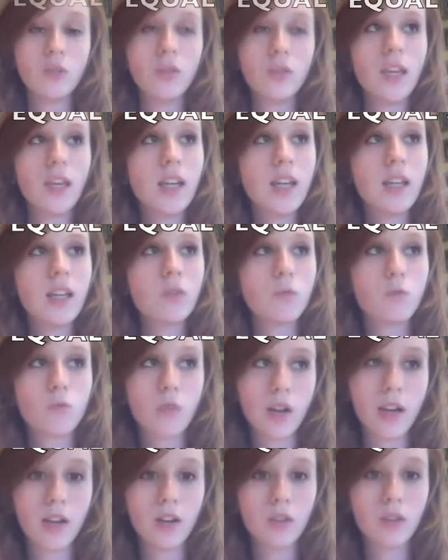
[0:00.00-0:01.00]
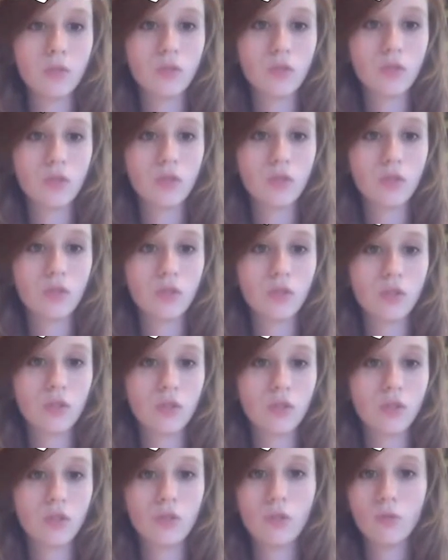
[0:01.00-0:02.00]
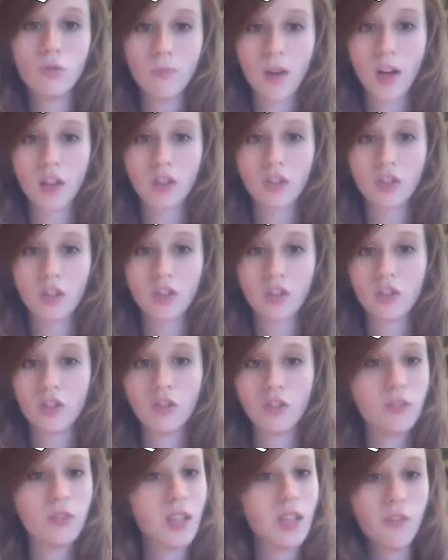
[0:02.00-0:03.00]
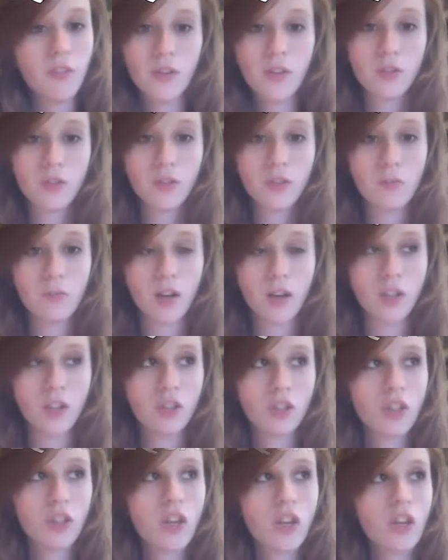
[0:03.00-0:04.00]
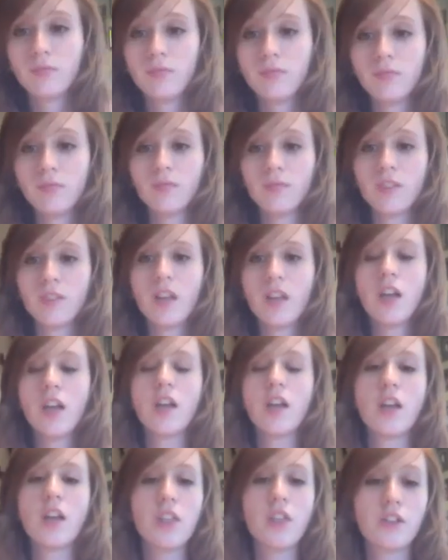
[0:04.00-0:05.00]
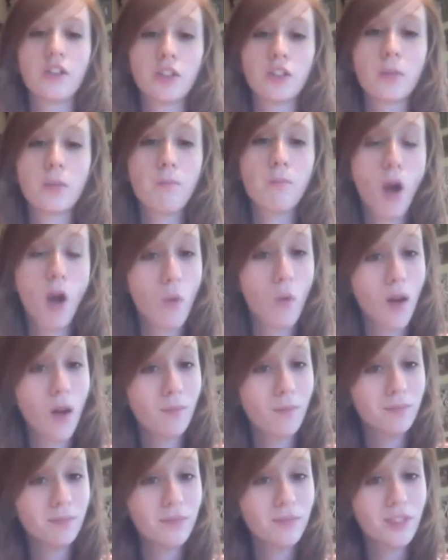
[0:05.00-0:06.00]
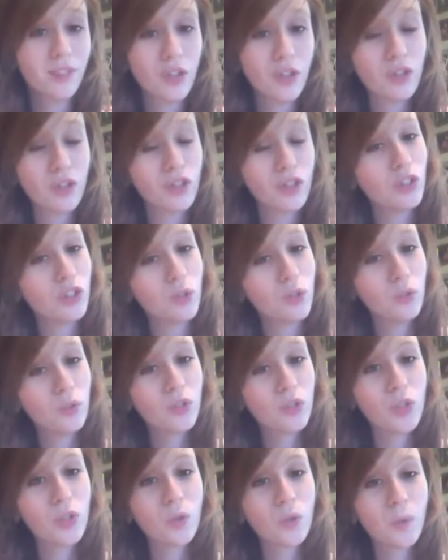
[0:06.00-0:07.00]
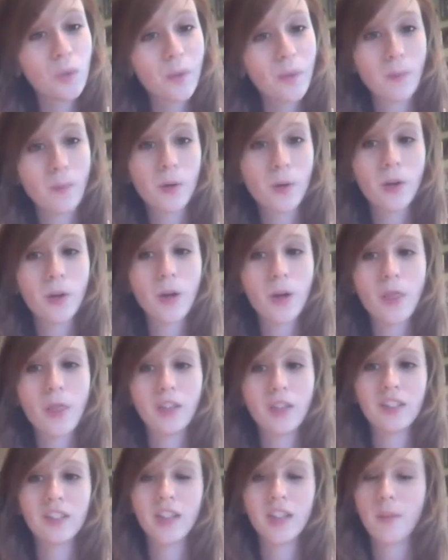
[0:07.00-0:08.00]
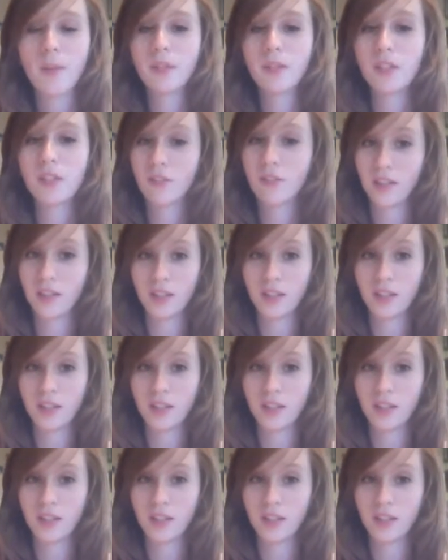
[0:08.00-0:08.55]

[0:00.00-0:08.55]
can't round too much. You can never round too much. There is a poem that you can use to remember the steps to find